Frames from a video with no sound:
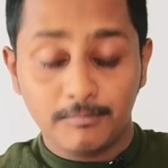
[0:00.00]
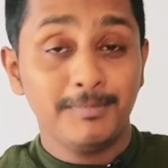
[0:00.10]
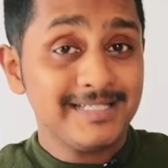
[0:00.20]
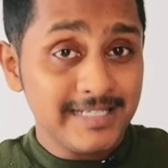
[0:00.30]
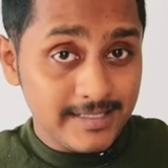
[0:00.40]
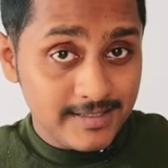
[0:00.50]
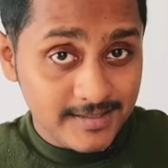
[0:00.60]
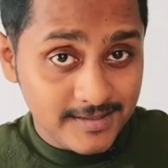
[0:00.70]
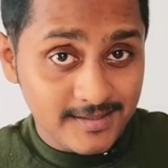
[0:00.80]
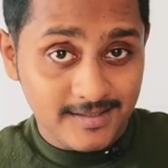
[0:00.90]
Biscuit
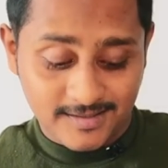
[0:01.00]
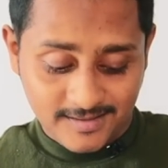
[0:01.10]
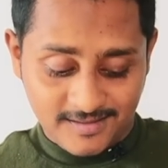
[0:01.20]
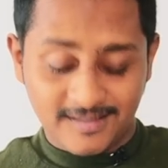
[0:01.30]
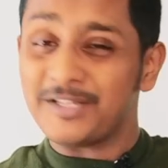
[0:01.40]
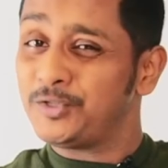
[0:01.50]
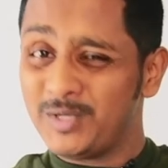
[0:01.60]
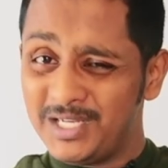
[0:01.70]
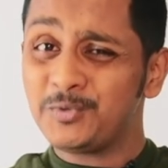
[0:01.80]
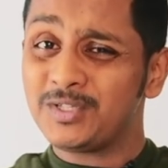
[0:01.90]
that you
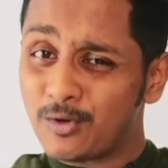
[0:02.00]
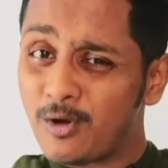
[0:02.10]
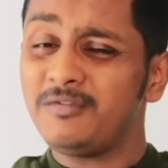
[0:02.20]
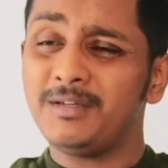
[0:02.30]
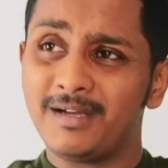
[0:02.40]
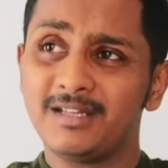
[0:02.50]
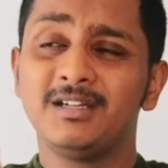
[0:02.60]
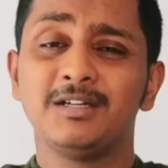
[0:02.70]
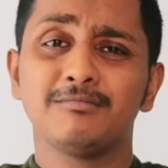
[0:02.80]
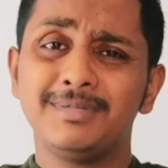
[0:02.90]
eat with a coffee man,
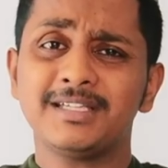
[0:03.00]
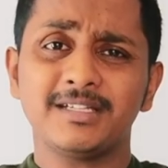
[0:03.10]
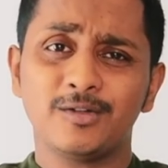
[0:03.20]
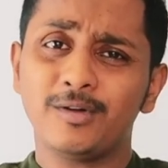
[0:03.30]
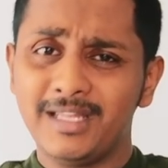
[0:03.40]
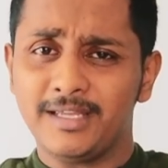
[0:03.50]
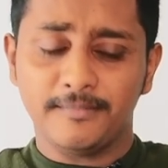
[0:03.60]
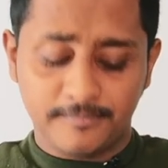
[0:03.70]
biscuit or tea.